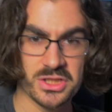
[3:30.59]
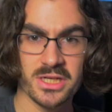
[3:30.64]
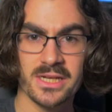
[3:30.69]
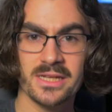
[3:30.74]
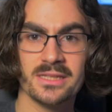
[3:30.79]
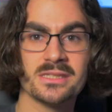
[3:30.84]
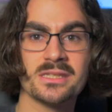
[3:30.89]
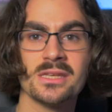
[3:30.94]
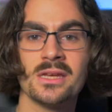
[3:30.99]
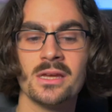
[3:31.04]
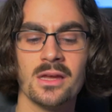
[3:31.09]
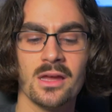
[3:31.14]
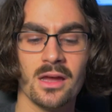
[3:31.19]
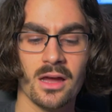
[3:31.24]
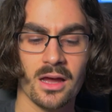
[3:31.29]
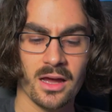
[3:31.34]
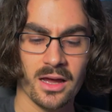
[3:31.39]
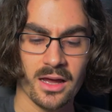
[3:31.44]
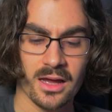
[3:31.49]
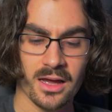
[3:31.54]
jeans.
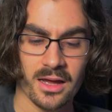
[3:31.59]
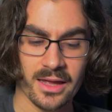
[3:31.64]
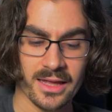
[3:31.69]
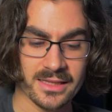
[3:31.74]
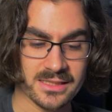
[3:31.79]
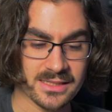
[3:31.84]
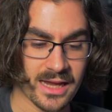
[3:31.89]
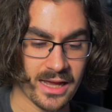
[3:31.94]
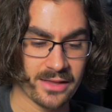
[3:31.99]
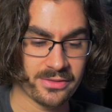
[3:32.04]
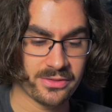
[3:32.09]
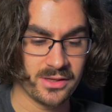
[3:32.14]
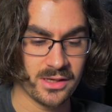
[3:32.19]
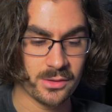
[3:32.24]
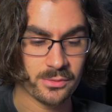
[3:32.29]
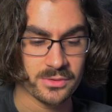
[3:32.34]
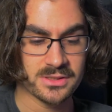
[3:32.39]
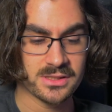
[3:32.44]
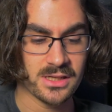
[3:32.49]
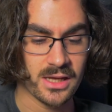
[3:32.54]
It's got the
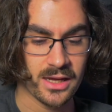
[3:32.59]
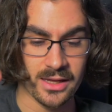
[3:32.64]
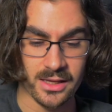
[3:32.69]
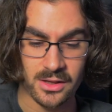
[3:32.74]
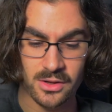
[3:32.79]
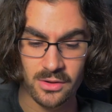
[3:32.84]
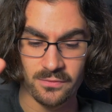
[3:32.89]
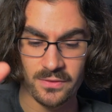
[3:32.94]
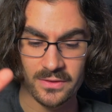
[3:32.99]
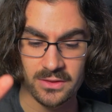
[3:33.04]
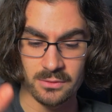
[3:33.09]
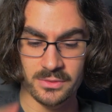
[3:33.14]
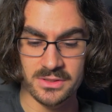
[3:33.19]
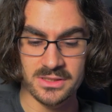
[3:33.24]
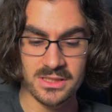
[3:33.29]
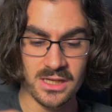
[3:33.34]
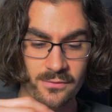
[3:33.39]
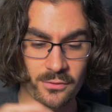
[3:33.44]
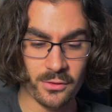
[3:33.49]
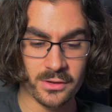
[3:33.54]
you can fit the
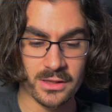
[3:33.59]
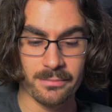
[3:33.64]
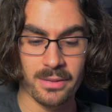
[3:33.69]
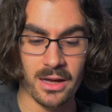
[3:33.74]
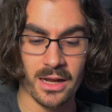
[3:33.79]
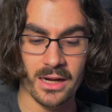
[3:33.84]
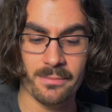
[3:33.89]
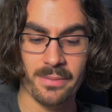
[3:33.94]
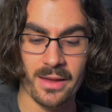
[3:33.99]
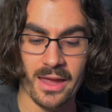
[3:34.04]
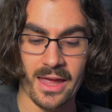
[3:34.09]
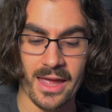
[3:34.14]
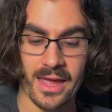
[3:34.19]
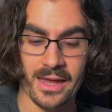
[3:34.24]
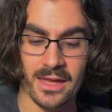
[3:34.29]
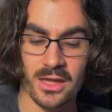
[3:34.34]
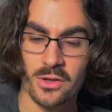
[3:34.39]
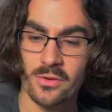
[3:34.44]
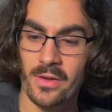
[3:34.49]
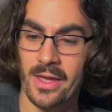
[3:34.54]
receiver in the body
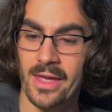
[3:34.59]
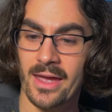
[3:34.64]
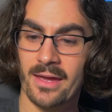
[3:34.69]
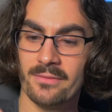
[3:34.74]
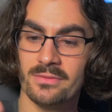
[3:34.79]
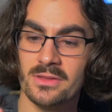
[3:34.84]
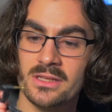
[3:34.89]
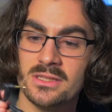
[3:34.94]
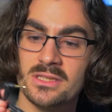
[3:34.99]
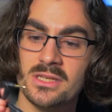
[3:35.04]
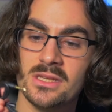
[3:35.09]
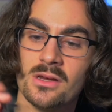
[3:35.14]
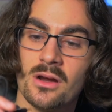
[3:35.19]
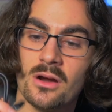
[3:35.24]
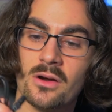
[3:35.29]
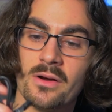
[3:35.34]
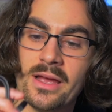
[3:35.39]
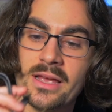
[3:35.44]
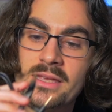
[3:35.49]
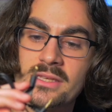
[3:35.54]
pack. You have the
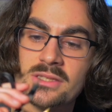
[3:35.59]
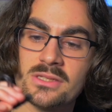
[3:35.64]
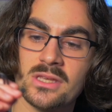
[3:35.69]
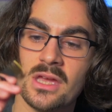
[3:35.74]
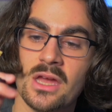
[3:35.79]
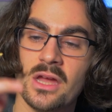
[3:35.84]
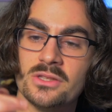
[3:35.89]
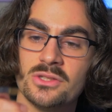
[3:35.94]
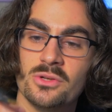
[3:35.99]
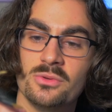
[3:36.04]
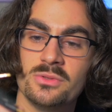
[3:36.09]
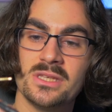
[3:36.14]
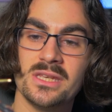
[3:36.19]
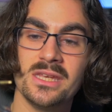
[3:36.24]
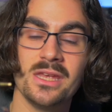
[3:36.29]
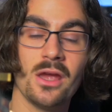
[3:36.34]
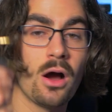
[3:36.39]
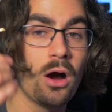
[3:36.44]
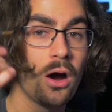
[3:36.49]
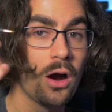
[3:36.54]
TRS to
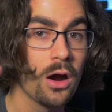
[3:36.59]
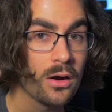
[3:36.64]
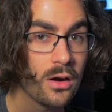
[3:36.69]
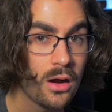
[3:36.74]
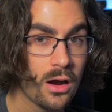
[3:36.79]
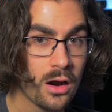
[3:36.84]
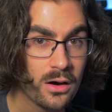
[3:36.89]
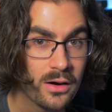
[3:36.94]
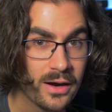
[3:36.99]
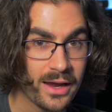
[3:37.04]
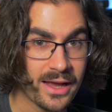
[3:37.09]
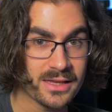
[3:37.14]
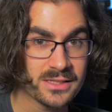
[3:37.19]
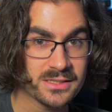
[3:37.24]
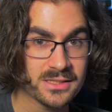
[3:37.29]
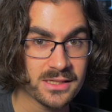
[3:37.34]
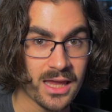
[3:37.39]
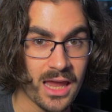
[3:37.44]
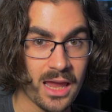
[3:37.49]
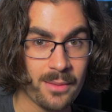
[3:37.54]

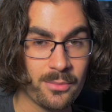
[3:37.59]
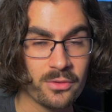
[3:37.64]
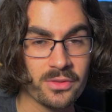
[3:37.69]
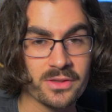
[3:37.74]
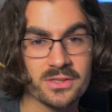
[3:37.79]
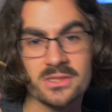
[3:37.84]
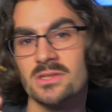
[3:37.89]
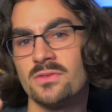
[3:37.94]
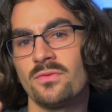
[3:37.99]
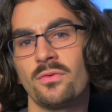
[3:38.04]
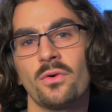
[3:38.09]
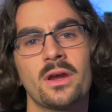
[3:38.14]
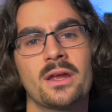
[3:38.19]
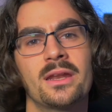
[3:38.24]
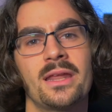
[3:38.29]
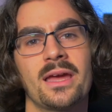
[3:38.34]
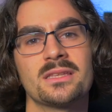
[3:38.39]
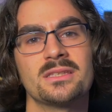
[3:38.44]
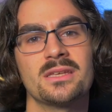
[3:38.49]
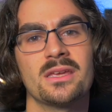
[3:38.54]
TRRS cable. This is for
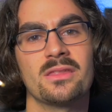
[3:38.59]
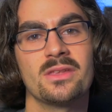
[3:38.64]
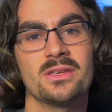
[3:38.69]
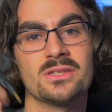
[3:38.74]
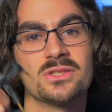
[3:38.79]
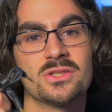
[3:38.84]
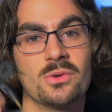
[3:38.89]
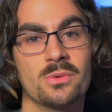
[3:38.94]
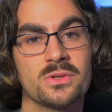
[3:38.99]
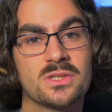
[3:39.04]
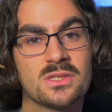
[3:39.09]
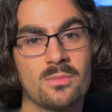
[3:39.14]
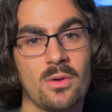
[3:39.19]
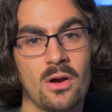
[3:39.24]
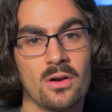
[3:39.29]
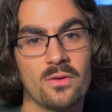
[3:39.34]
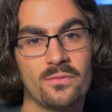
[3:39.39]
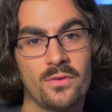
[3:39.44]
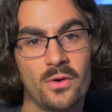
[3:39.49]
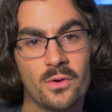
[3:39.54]
connecting this to a
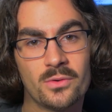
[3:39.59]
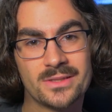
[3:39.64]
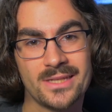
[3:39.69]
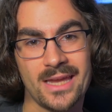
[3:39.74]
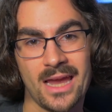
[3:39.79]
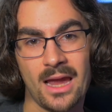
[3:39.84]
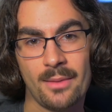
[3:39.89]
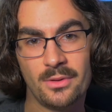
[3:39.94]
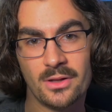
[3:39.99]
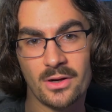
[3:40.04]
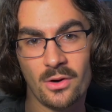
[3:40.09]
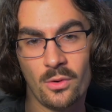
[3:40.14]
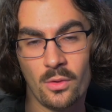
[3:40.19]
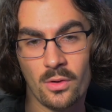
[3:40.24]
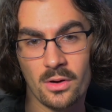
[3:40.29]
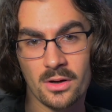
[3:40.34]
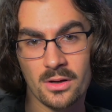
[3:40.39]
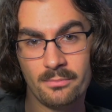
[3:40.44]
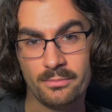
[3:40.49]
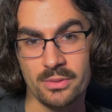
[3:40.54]
smartphone, tablet,
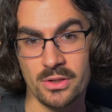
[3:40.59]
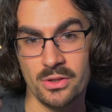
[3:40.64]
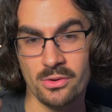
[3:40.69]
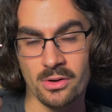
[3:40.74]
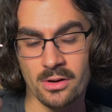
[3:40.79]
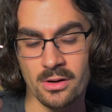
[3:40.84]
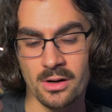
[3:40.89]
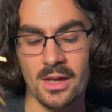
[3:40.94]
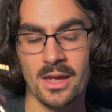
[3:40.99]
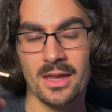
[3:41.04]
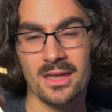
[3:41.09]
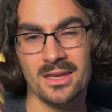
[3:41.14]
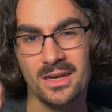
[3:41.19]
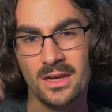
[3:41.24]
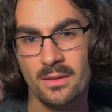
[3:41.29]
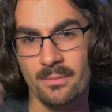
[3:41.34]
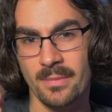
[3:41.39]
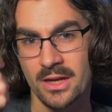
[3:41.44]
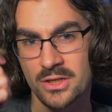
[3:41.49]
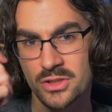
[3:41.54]
or computer. You
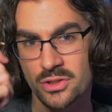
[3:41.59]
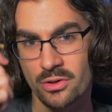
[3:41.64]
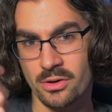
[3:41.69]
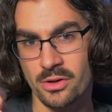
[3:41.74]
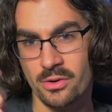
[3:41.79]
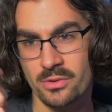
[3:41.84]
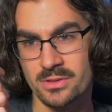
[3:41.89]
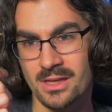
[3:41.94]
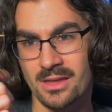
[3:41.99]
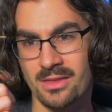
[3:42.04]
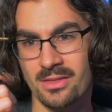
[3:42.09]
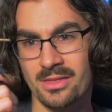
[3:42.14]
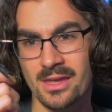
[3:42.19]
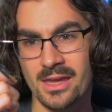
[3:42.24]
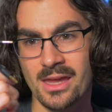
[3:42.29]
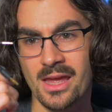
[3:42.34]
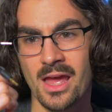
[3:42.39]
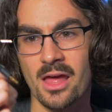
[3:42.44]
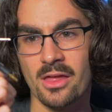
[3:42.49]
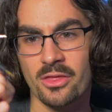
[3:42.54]
need to make sure you're using
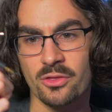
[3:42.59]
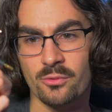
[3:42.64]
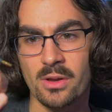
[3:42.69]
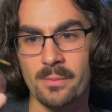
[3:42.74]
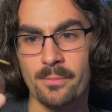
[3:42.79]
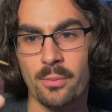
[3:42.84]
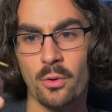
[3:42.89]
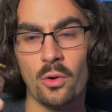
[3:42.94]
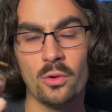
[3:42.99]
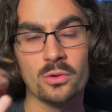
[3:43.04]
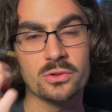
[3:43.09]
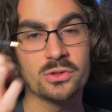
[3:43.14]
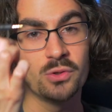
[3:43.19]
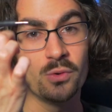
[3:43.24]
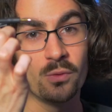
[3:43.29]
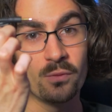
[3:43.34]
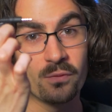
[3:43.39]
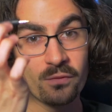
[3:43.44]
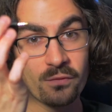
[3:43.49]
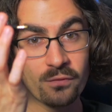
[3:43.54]
the 3-pole
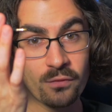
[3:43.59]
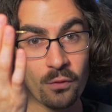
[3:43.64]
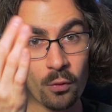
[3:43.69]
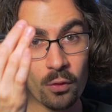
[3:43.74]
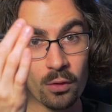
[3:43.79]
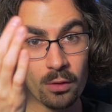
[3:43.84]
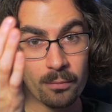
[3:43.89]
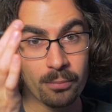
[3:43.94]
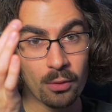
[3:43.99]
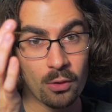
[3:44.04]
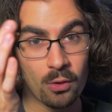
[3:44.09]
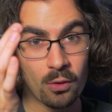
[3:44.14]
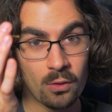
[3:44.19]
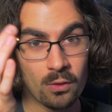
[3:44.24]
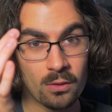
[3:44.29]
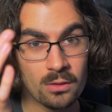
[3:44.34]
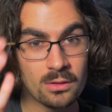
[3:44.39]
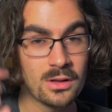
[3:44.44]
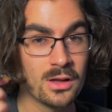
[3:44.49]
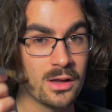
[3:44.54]
to
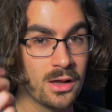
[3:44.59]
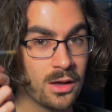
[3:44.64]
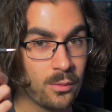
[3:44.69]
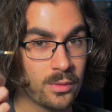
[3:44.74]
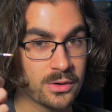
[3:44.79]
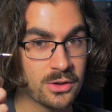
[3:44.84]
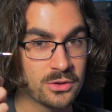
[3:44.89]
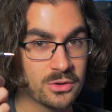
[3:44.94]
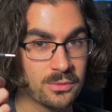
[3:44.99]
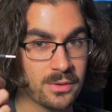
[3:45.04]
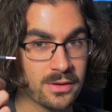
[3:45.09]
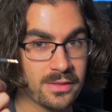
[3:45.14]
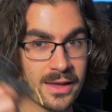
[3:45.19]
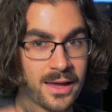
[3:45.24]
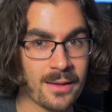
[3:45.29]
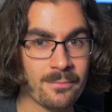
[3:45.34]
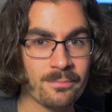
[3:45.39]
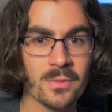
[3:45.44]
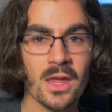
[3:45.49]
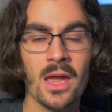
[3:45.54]
4-pole when you're doing
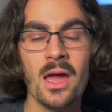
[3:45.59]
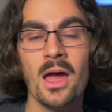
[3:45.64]
that.